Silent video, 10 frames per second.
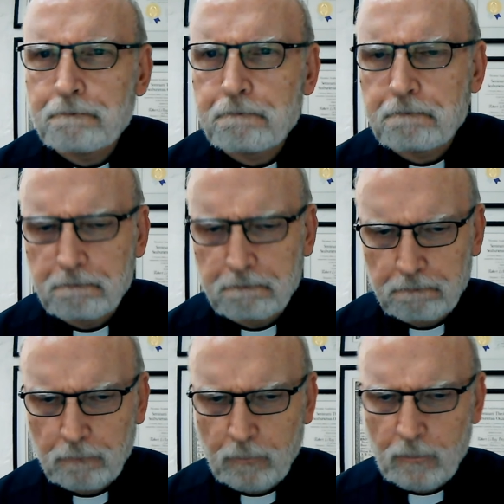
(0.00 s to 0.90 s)

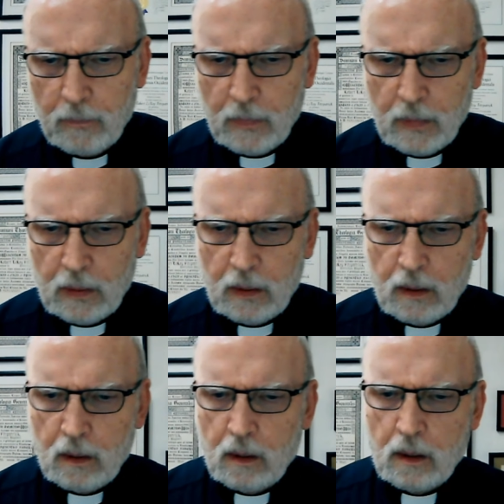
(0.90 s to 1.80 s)

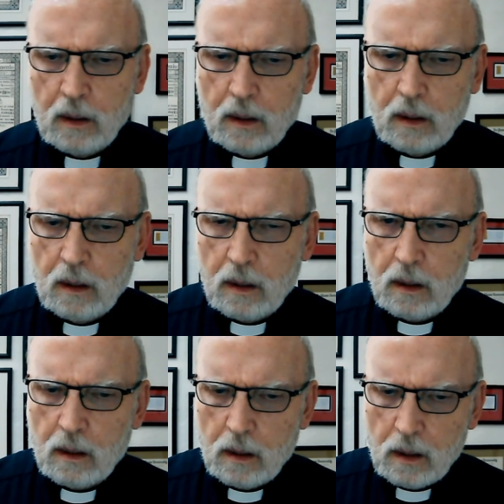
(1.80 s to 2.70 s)

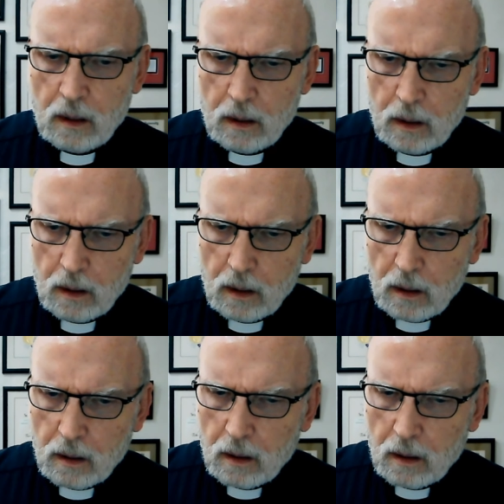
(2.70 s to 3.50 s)
Nobody speaks.